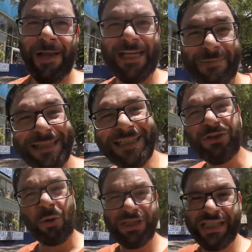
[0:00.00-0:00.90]
especially
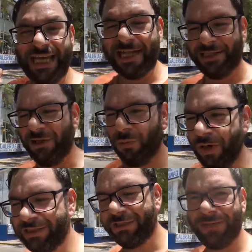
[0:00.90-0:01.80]
towards the end you know
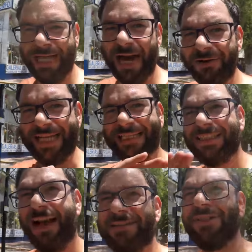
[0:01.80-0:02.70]
once already I already
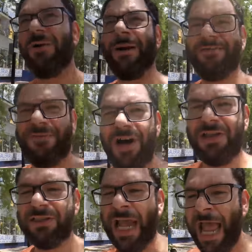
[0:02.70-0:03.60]
exhausted all my
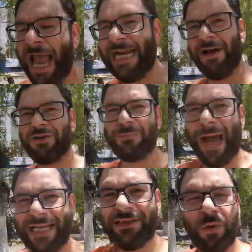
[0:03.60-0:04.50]
funds and I was
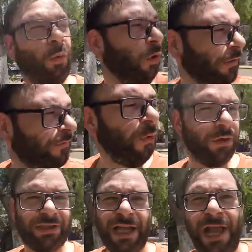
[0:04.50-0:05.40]
back in the
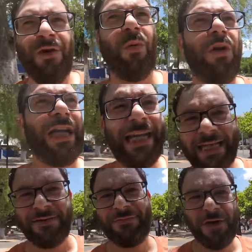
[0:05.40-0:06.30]
workforce working
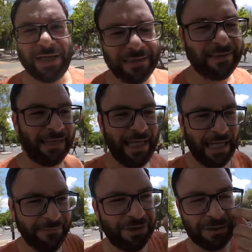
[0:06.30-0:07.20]
like a fucking
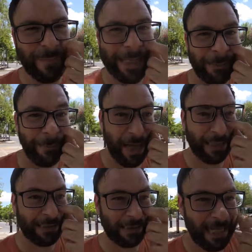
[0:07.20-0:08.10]
slave just making
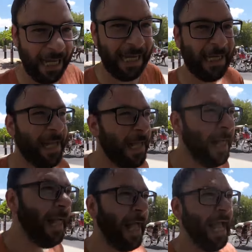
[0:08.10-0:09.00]
pennies a day
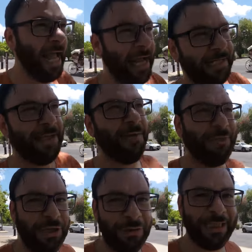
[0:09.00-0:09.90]
and
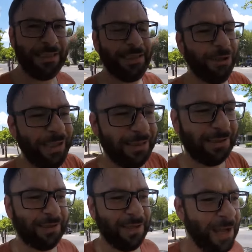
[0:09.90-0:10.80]
um, the only the only
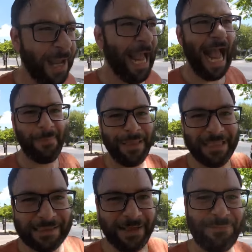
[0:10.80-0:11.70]

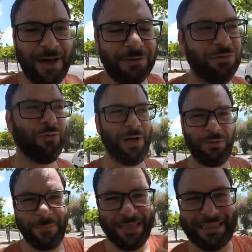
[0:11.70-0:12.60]
happiness I found was when I
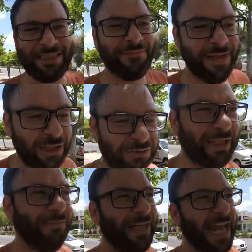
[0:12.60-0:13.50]
would make these
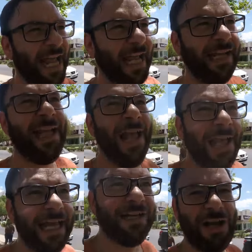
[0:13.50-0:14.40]
videos every day
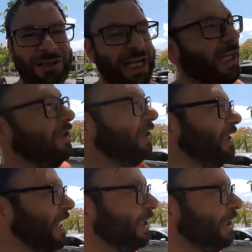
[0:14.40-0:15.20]
in Los Angeles and